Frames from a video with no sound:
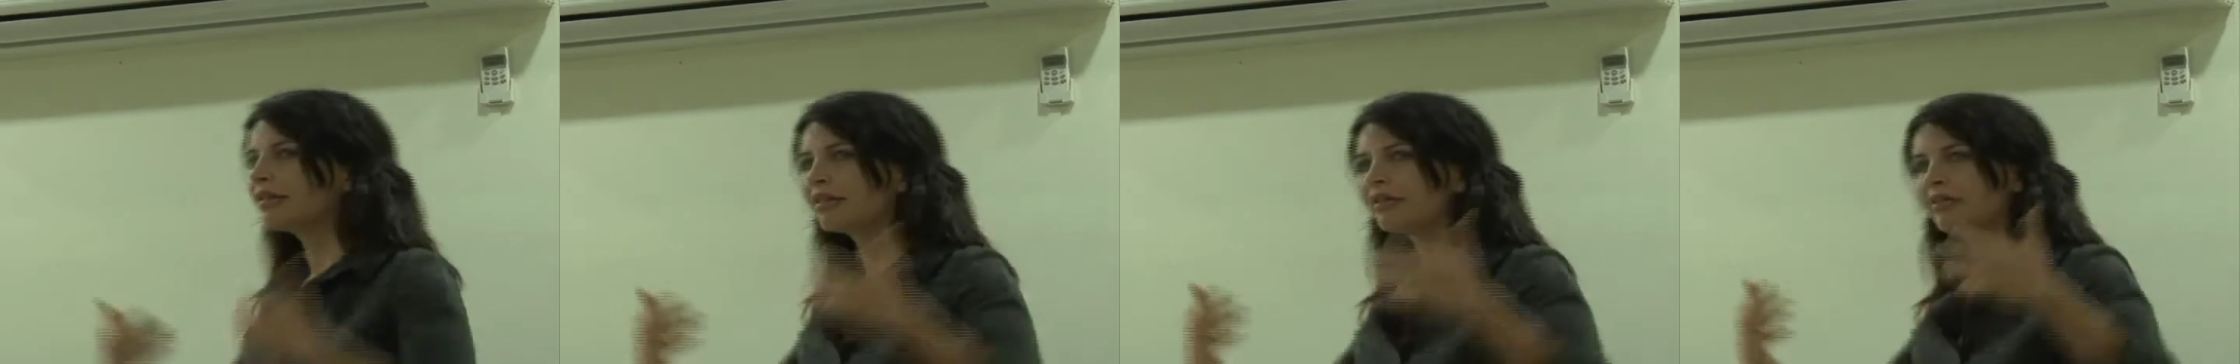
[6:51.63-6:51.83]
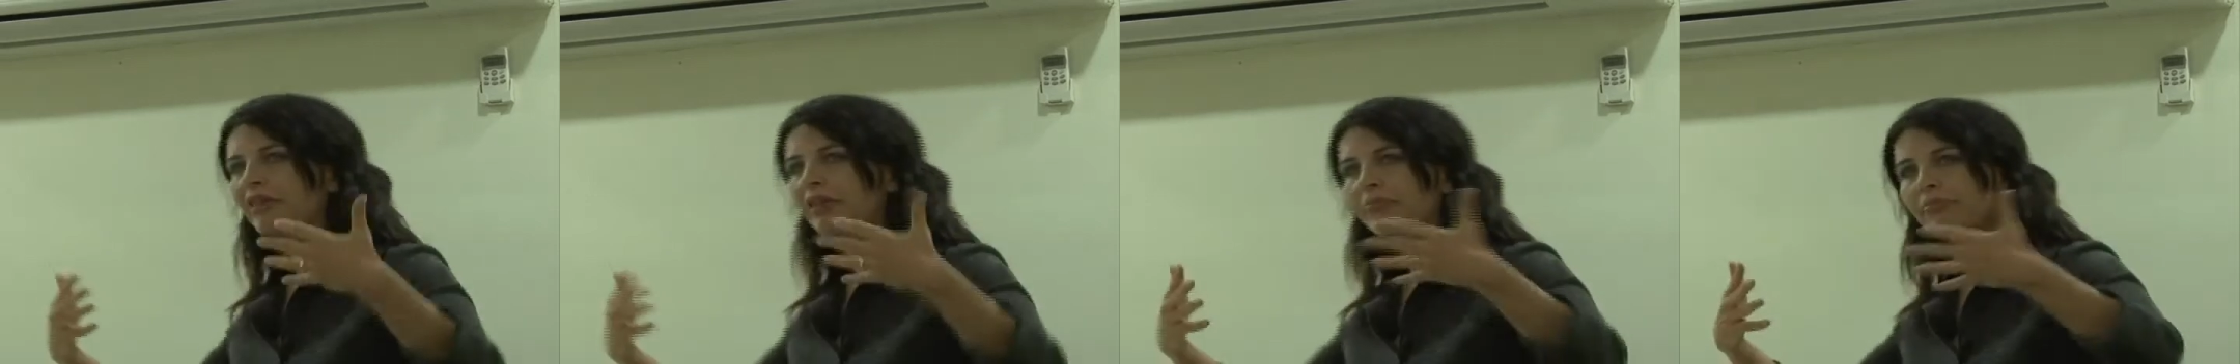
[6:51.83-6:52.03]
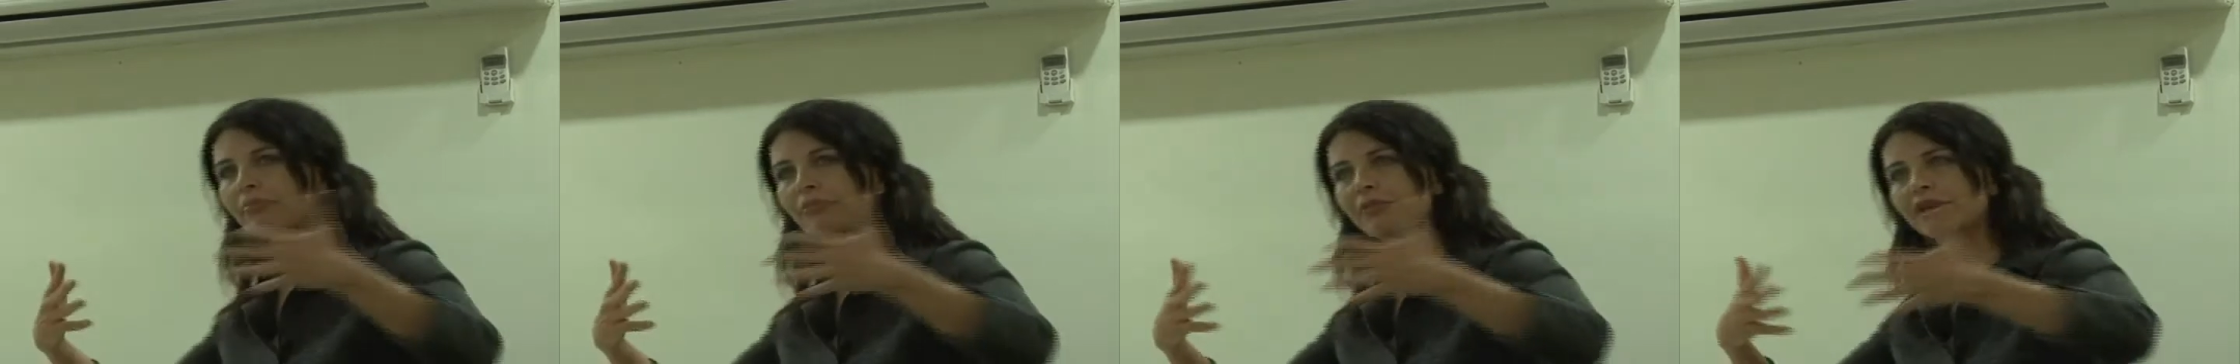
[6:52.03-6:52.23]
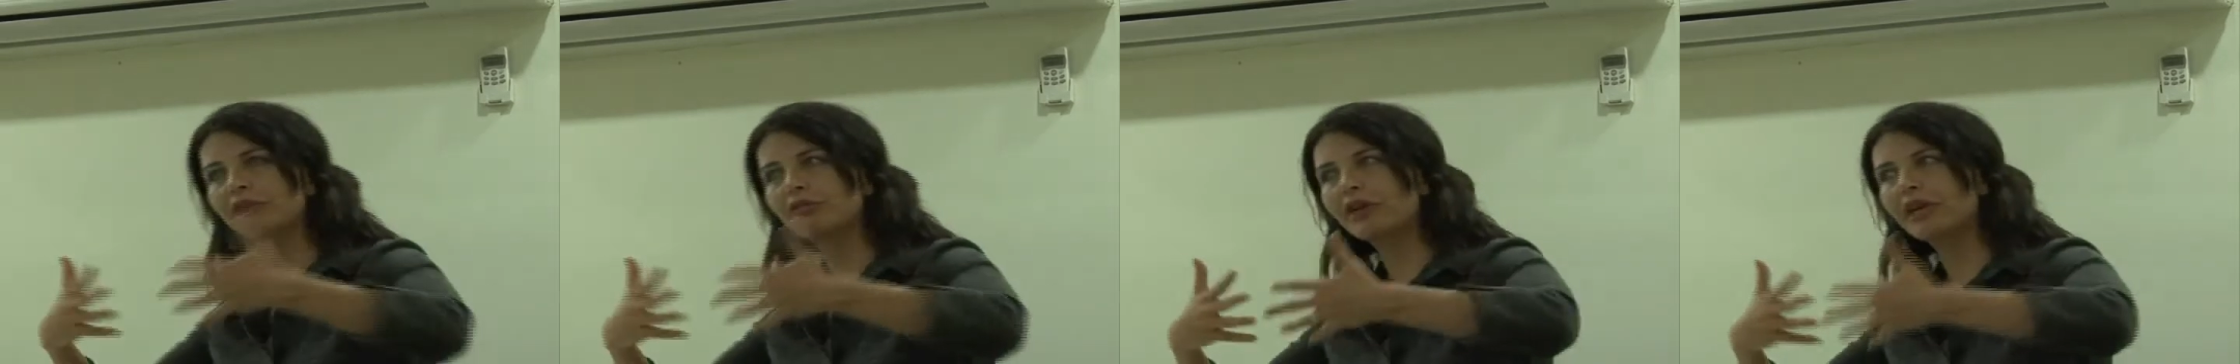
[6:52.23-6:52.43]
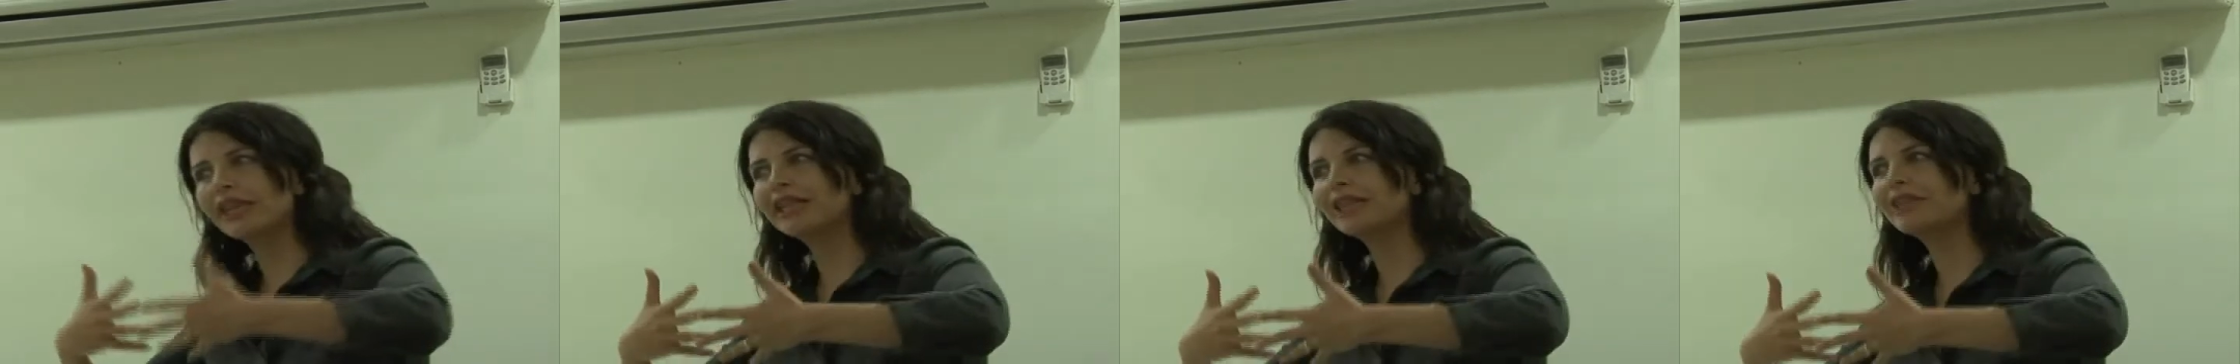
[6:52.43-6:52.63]
they
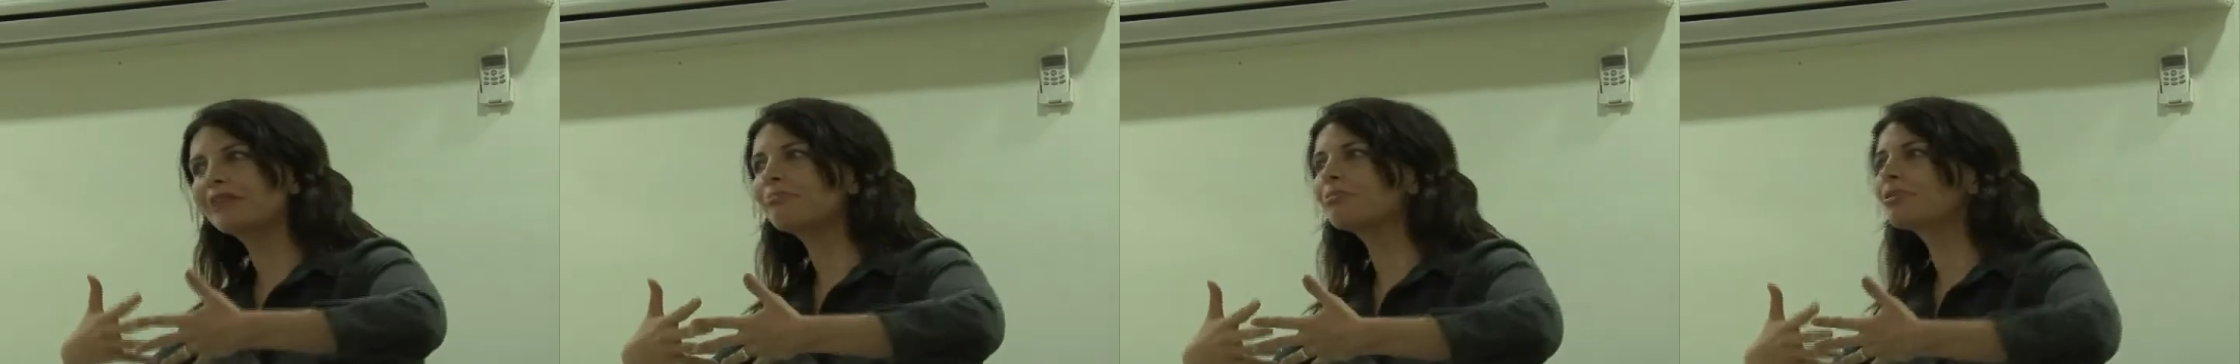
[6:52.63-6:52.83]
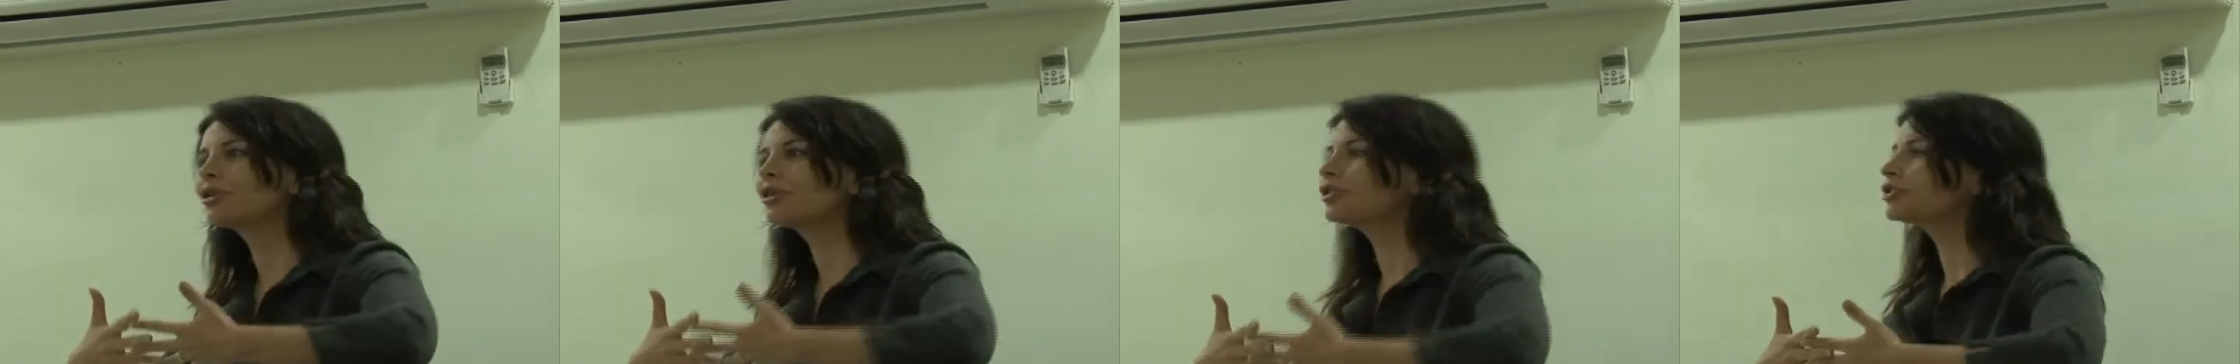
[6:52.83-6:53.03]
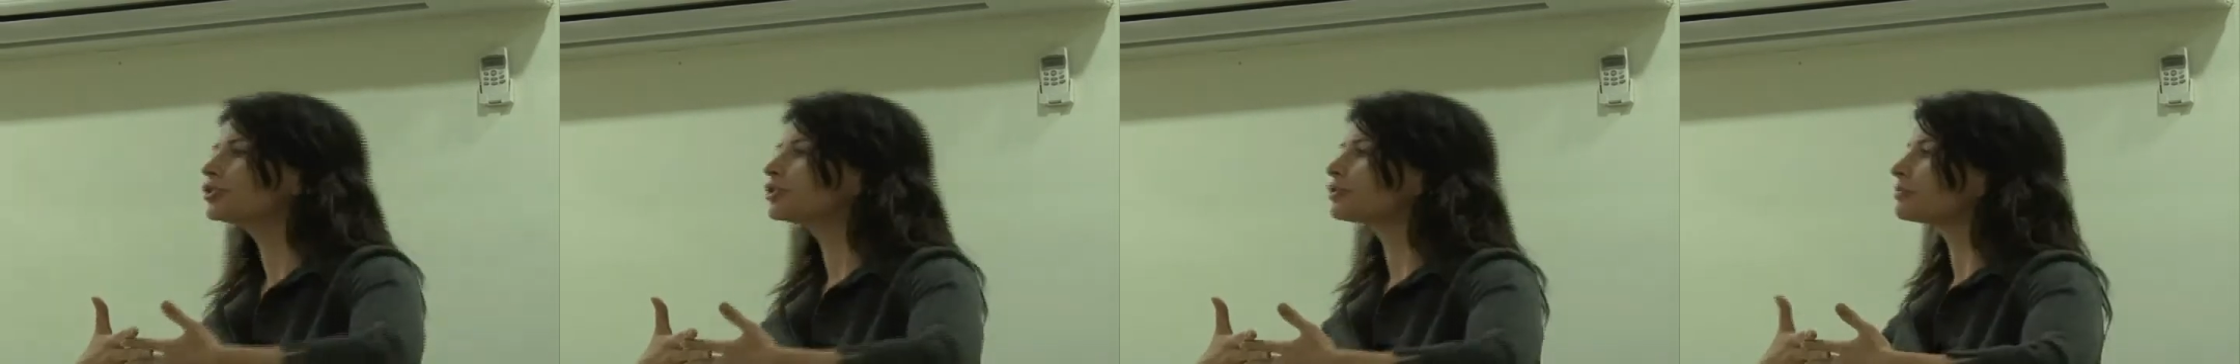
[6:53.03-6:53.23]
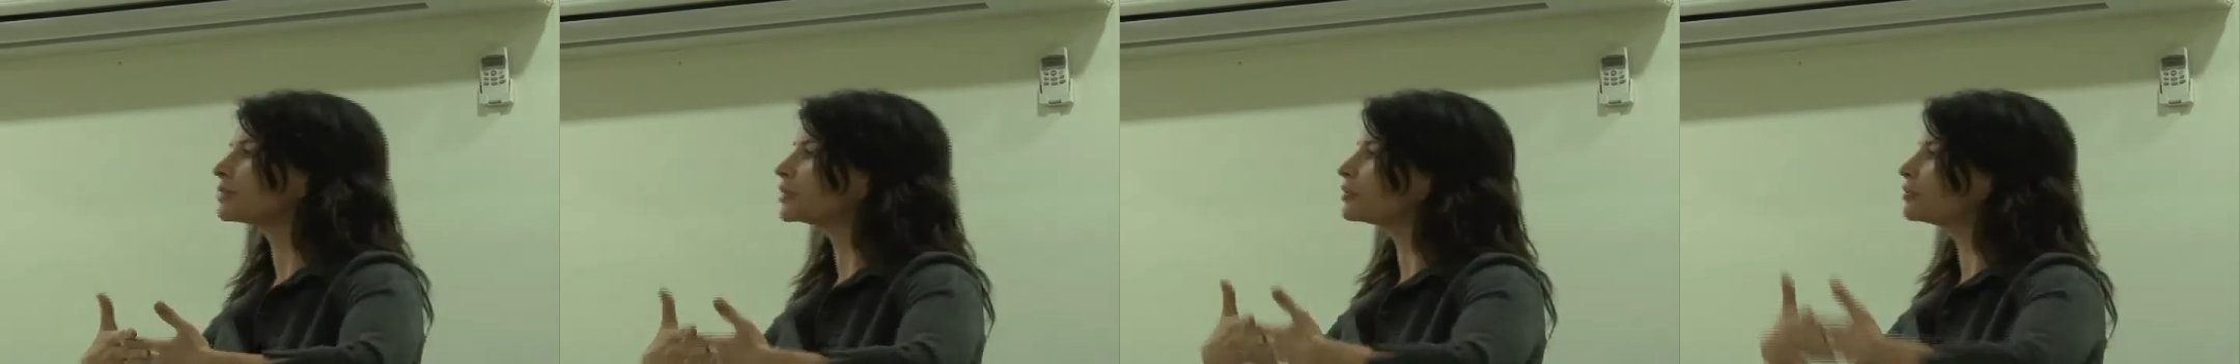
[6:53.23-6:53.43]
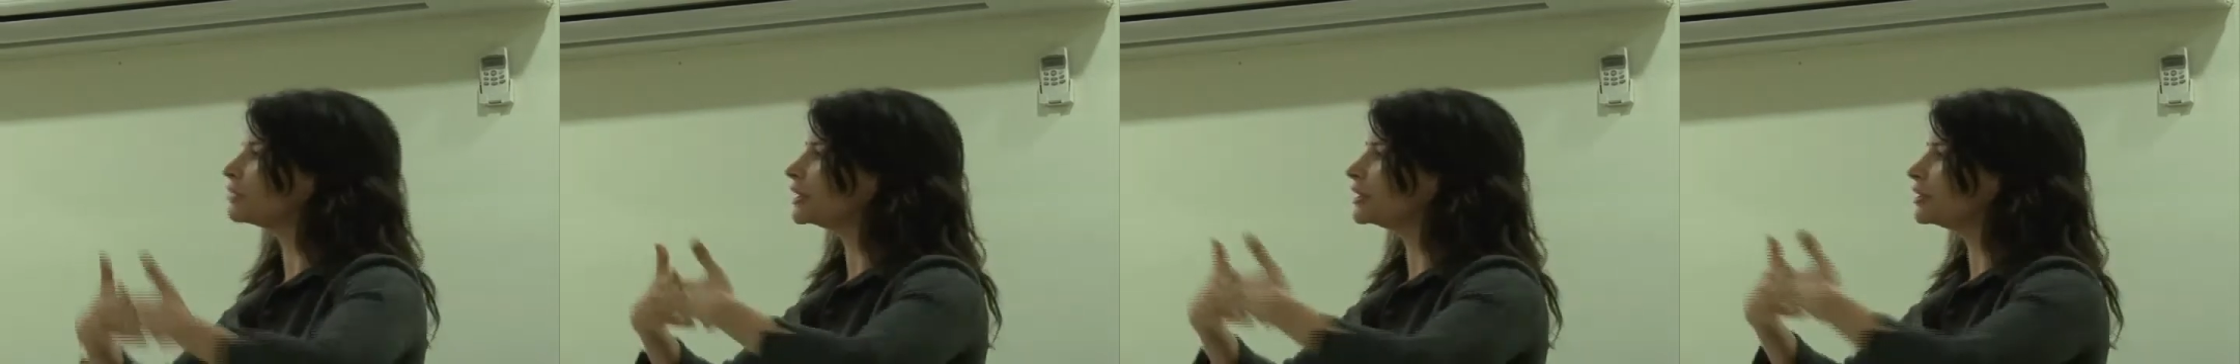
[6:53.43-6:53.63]
created a merger
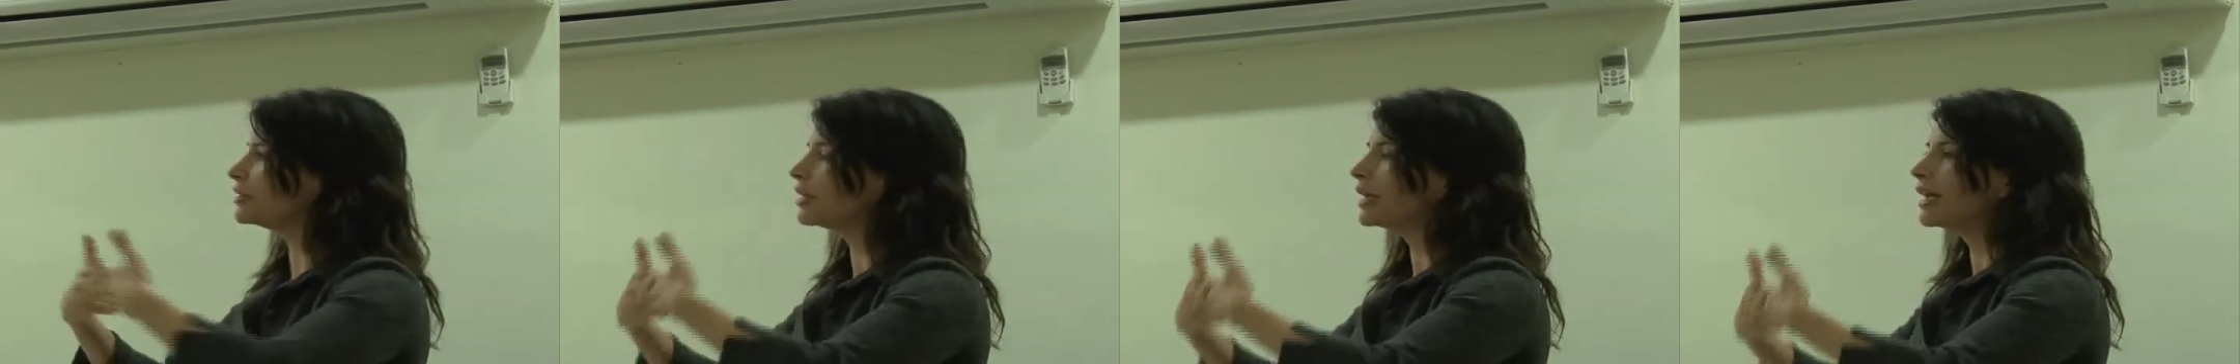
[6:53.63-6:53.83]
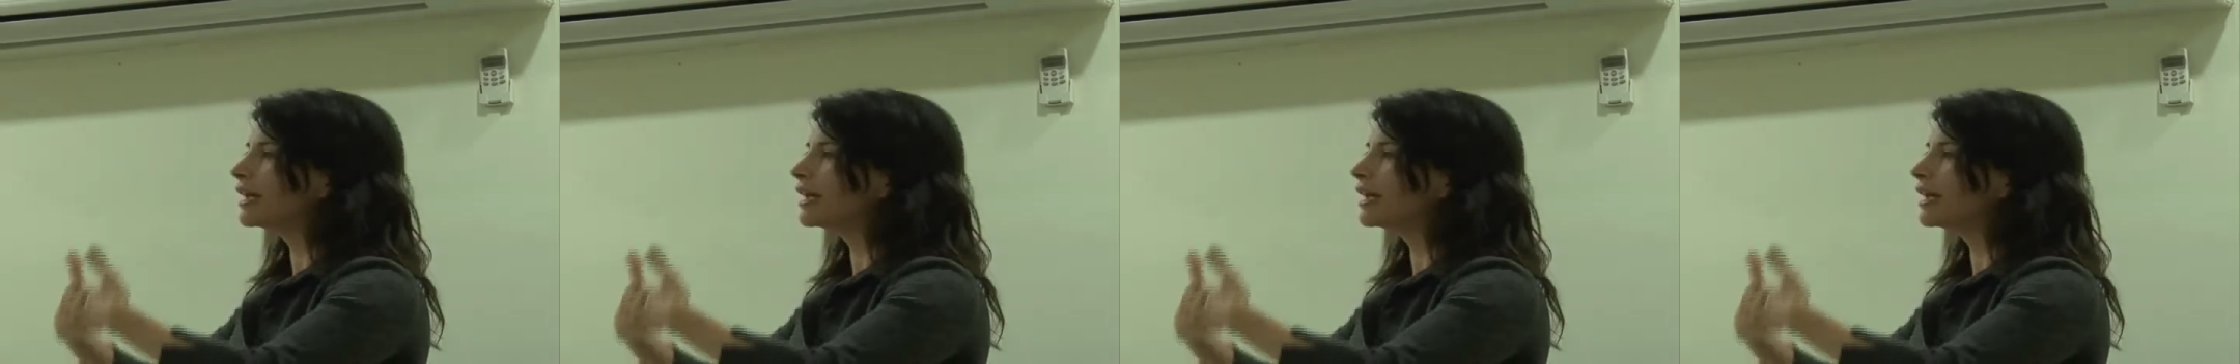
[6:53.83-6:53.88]
between